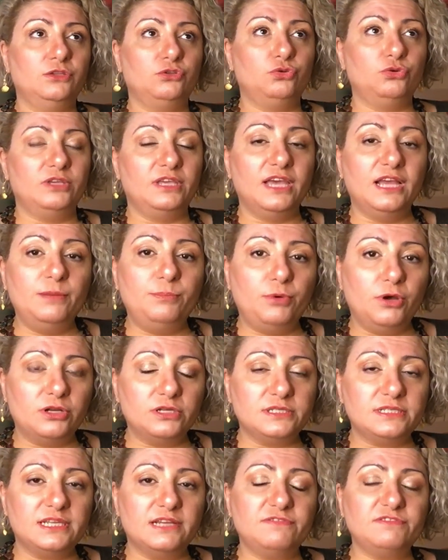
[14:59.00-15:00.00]
to help
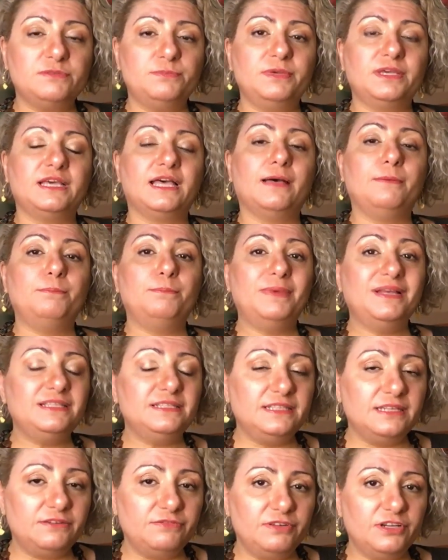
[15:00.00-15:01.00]
ourselves become
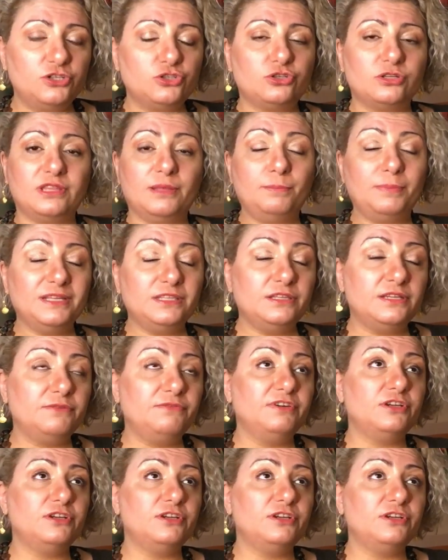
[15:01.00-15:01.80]
better version, the better